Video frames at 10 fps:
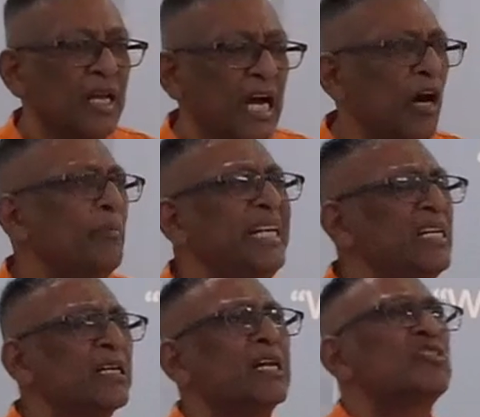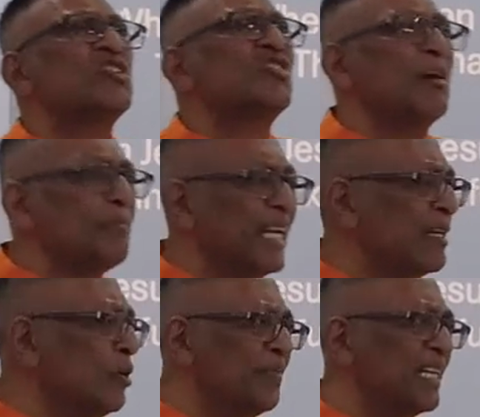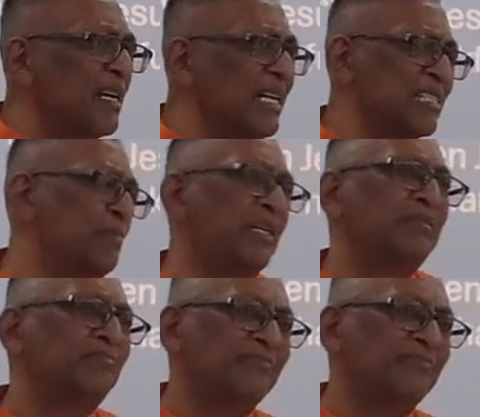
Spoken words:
How many are not stumbling over the gospel?